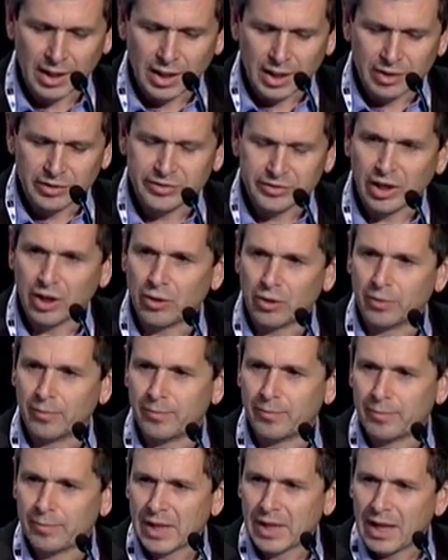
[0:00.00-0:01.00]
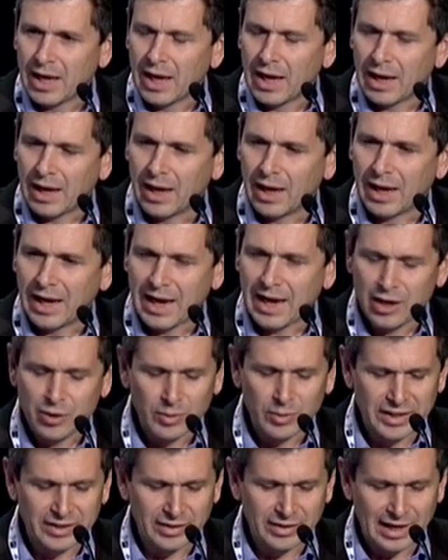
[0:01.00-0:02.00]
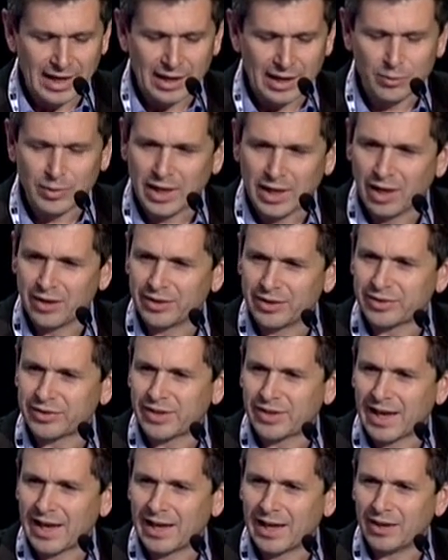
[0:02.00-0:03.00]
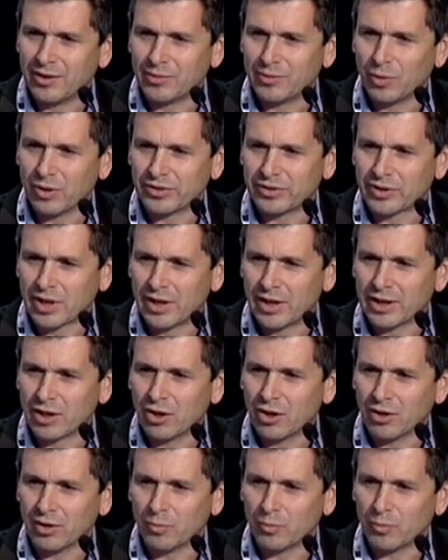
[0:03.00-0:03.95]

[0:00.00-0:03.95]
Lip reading: So how do we understand what's going on?